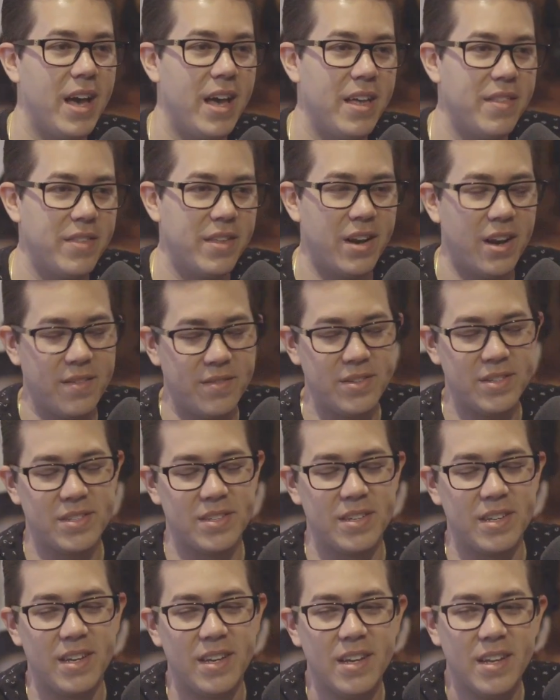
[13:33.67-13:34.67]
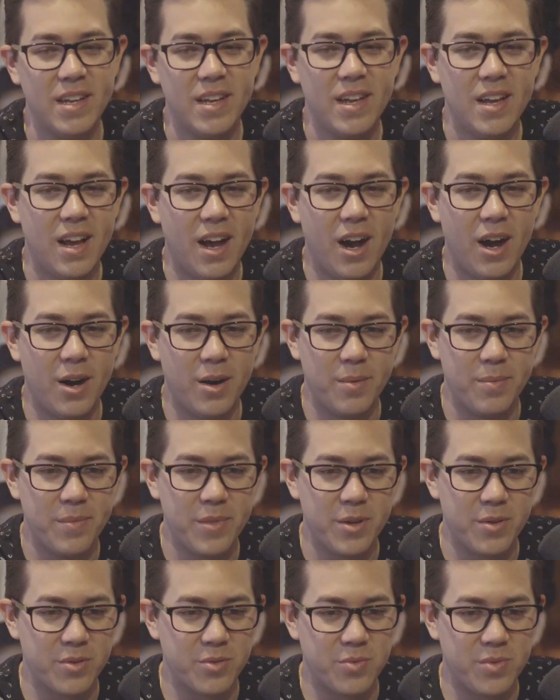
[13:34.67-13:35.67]
And then obviously
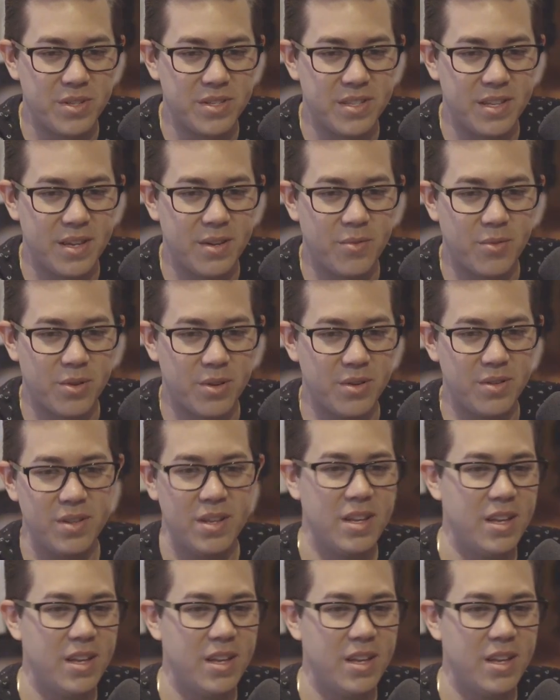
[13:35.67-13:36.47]
there was ones that were